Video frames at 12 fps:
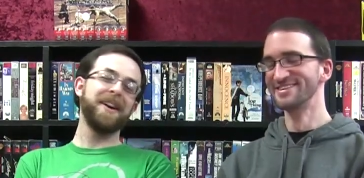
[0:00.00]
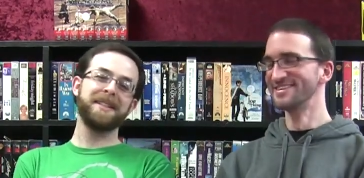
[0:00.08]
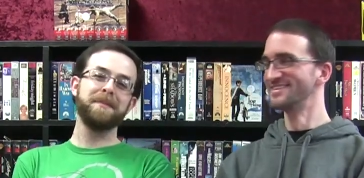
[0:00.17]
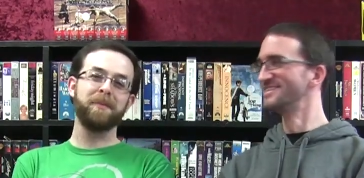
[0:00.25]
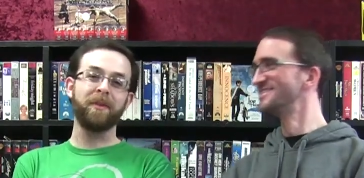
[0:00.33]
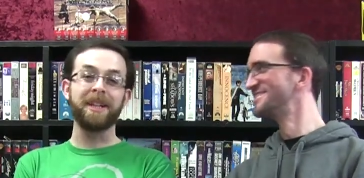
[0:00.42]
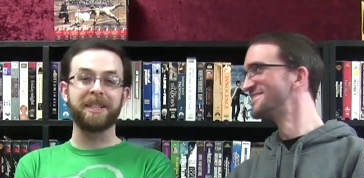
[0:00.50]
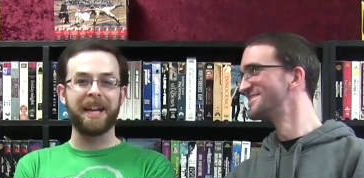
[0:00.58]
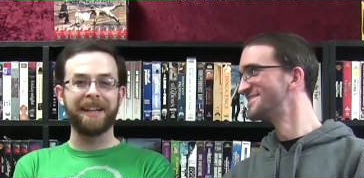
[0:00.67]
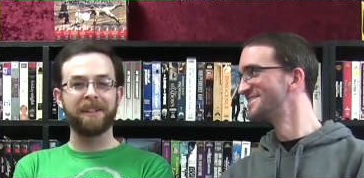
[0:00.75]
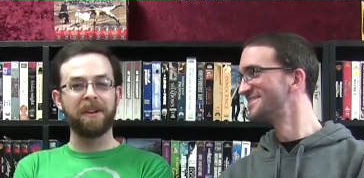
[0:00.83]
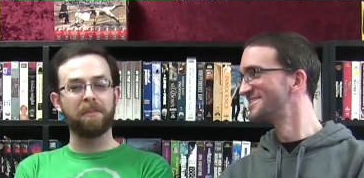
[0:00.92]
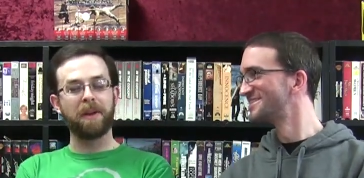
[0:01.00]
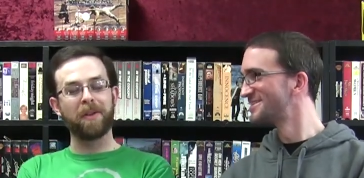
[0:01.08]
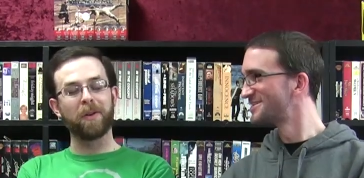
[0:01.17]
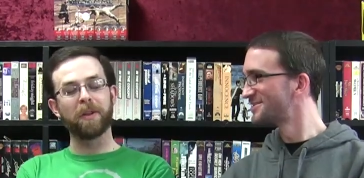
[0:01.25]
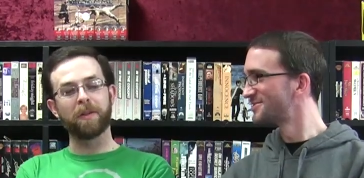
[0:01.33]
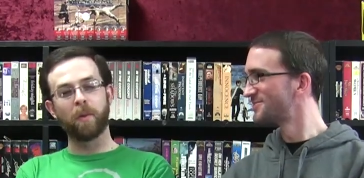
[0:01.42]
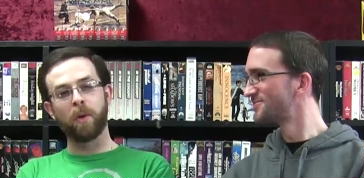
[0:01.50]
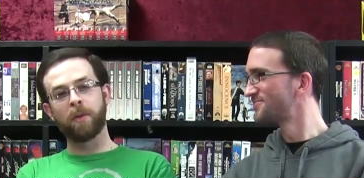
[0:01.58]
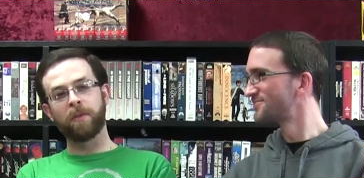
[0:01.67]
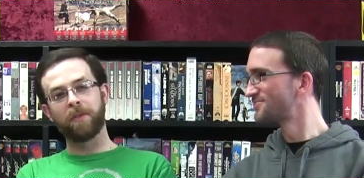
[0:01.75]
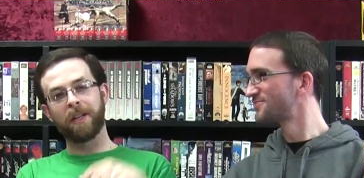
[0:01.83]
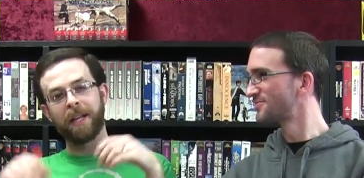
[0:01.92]
Speaker 1: awesome French actor, Brotherhood of the
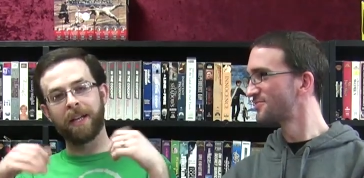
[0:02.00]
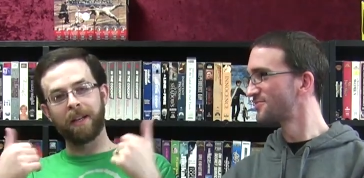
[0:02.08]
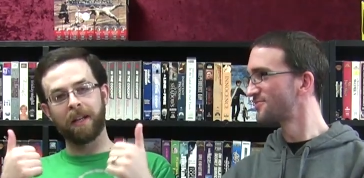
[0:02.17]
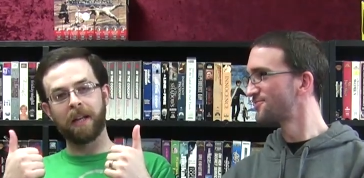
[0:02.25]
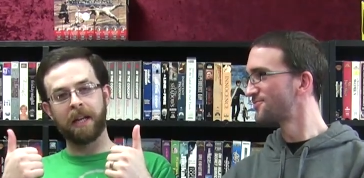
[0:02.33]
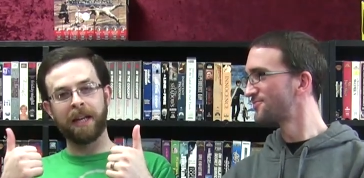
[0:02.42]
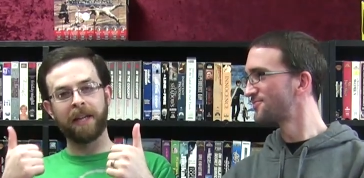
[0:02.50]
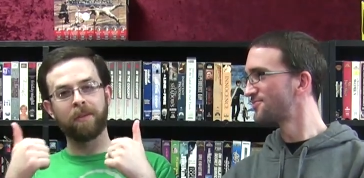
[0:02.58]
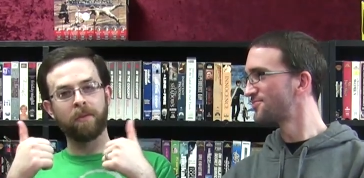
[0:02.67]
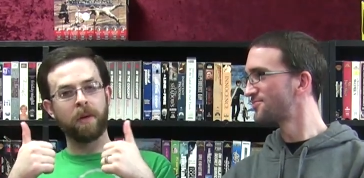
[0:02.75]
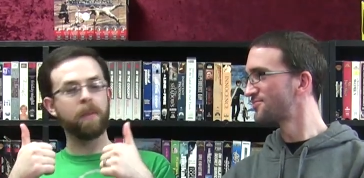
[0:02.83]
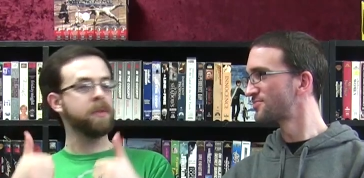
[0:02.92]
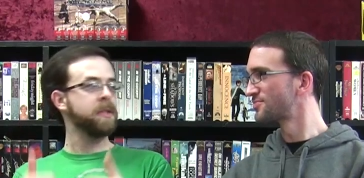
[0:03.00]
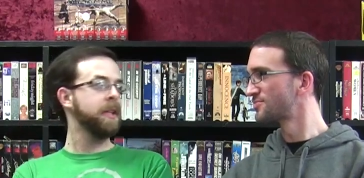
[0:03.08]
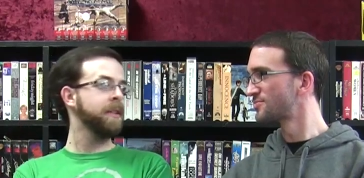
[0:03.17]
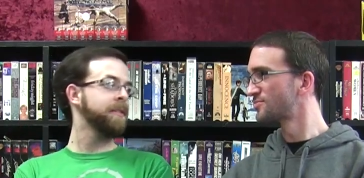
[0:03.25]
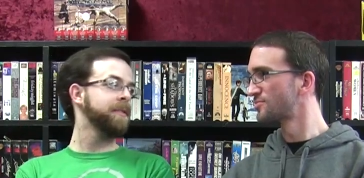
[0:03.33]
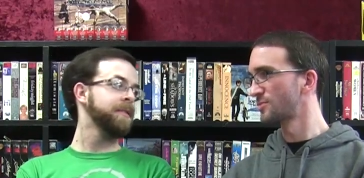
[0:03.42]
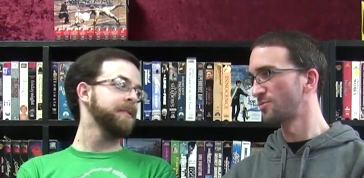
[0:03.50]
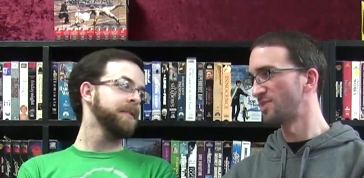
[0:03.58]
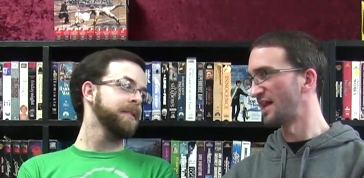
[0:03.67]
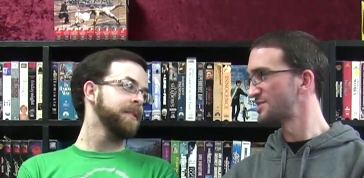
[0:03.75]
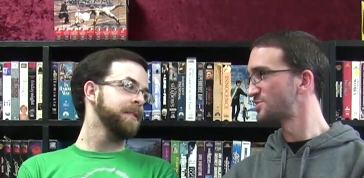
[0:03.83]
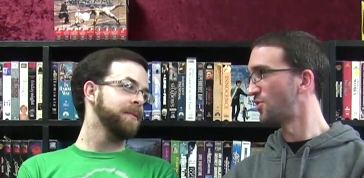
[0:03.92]
Wolf, and Lane represent
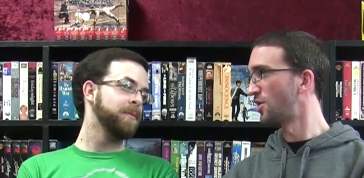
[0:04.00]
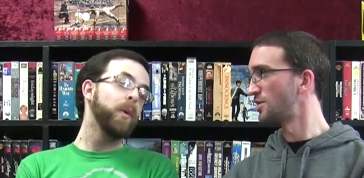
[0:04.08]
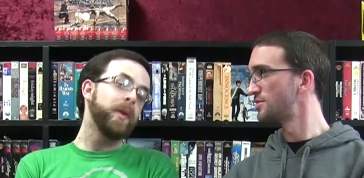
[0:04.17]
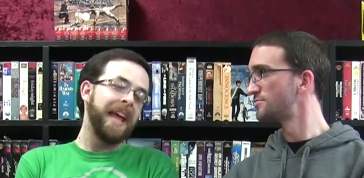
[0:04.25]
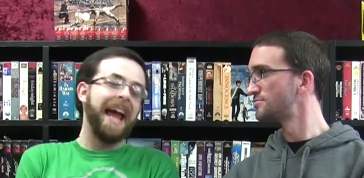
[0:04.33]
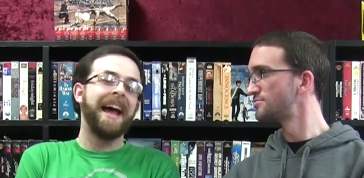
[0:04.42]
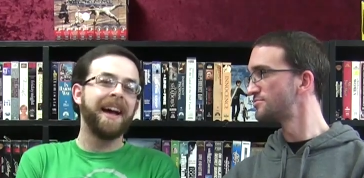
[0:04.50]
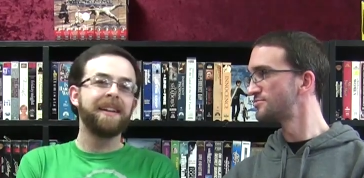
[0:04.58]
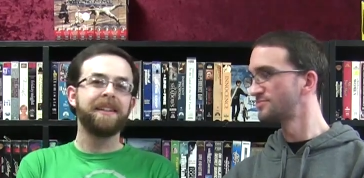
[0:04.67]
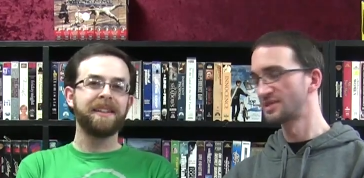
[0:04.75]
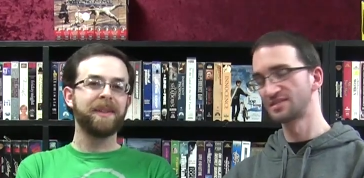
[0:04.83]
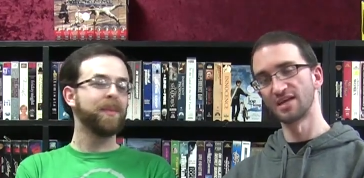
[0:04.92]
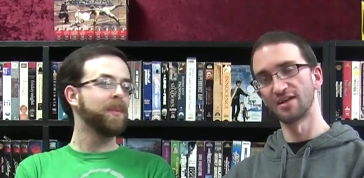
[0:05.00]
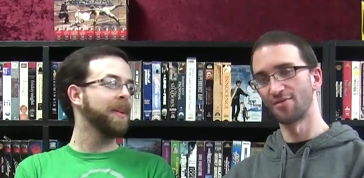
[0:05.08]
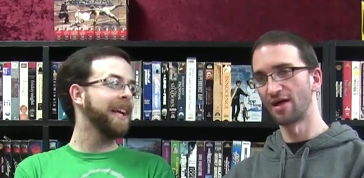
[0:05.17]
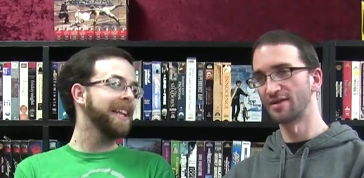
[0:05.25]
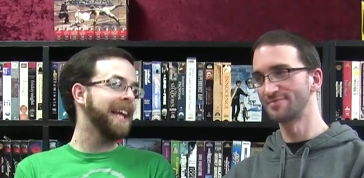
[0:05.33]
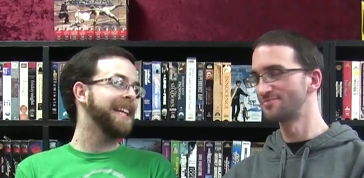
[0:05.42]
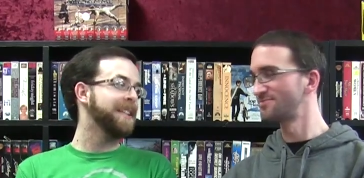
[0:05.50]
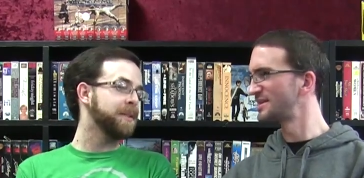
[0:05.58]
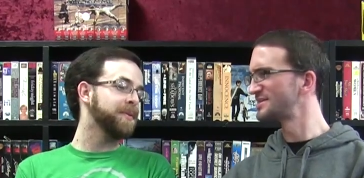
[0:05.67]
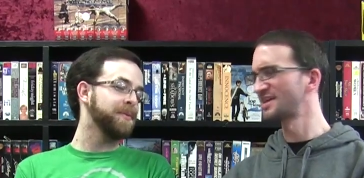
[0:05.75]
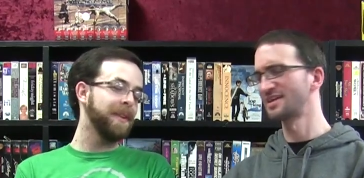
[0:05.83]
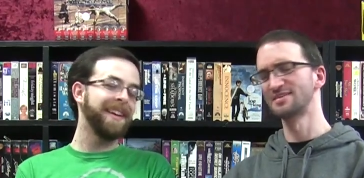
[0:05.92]
Speaker 2: Black Swan. Well, oh, yeah, he's done a but lot. I like his. He's,
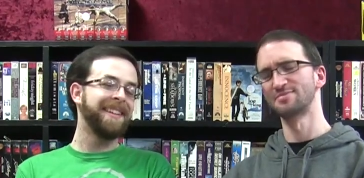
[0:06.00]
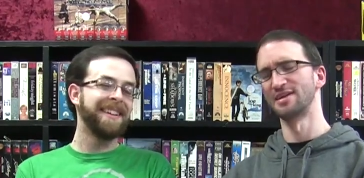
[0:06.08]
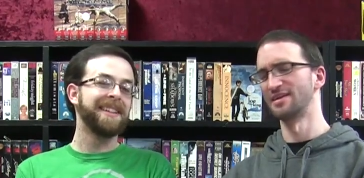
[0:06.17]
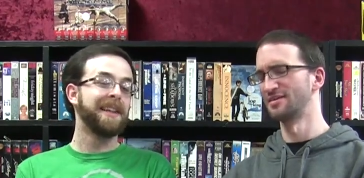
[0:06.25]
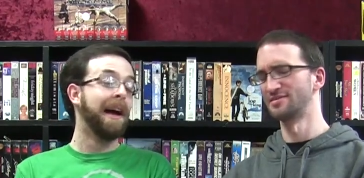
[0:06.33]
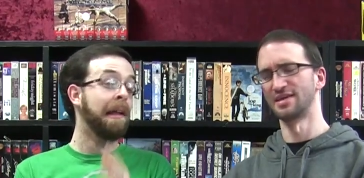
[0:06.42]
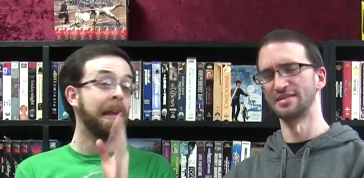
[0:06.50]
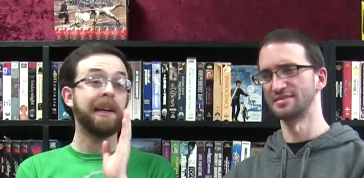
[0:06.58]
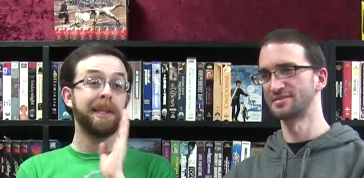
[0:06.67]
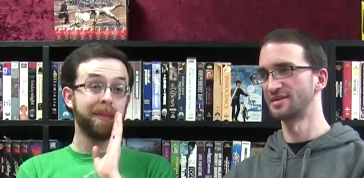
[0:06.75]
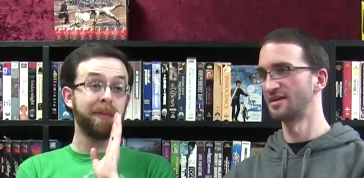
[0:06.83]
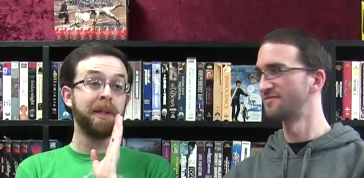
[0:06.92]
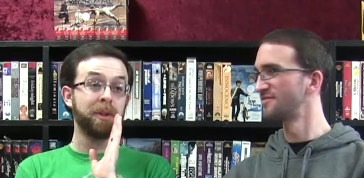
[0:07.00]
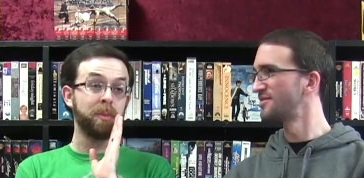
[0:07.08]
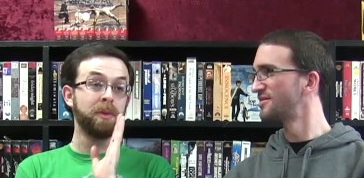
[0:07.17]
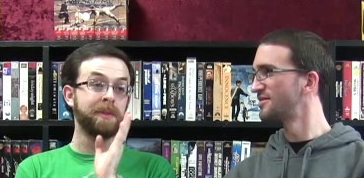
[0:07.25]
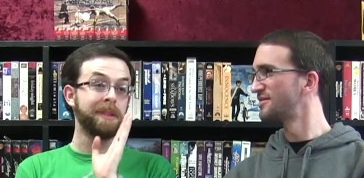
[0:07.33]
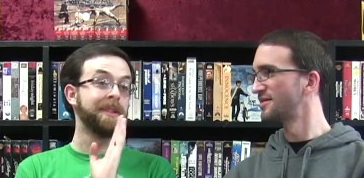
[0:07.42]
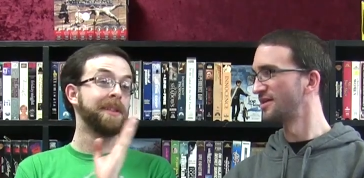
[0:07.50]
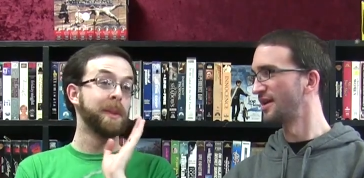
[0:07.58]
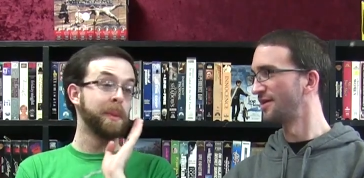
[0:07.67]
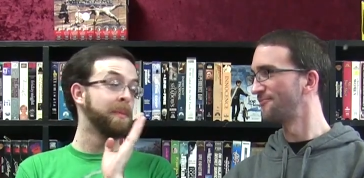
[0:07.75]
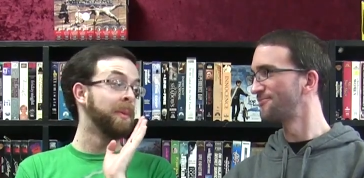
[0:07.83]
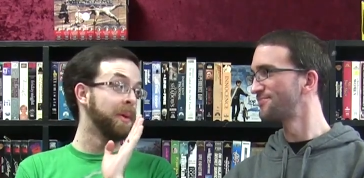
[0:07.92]
a, he's I been in think his stuff. French movies a little yeah.
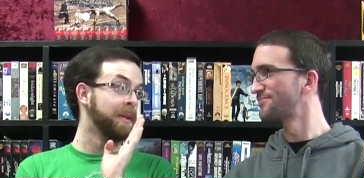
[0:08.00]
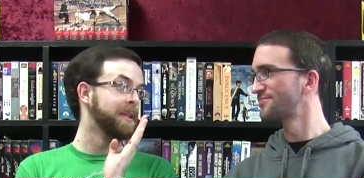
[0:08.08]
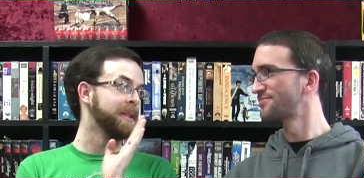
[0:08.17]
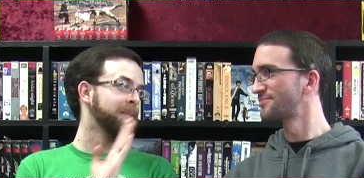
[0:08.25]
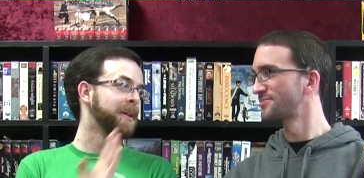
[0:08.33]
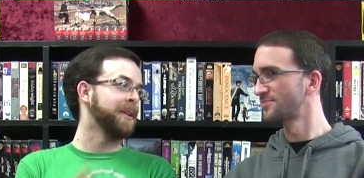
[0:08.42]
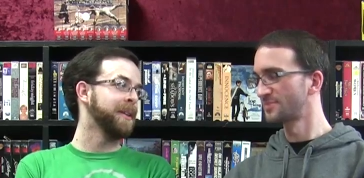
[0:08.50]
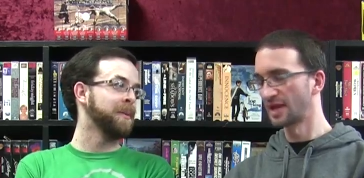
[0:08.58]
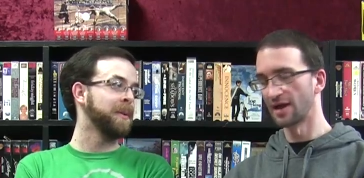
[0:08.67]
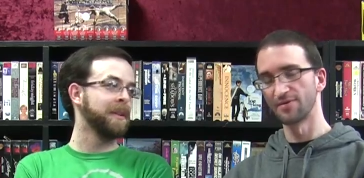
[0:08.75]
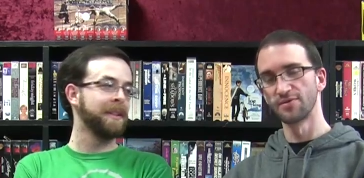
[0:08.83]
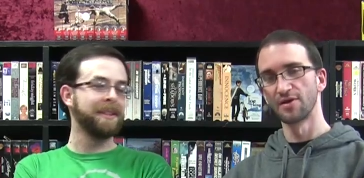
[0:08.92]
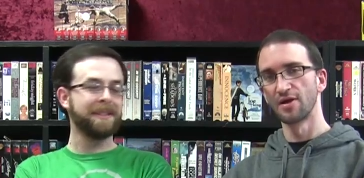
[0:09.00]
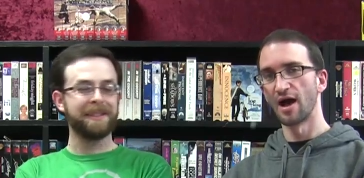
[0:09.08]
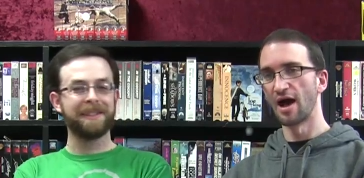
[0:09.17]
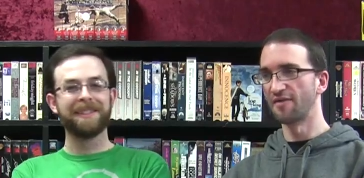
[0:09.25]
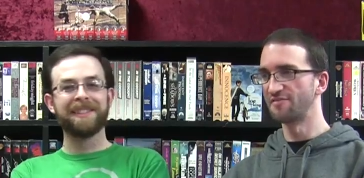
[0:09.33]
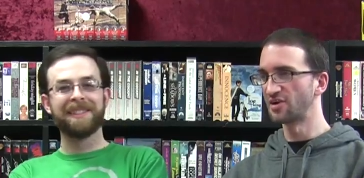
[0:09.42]
bit
Speaker 1: more than his American yeah. work.
Speaker 2: Uh,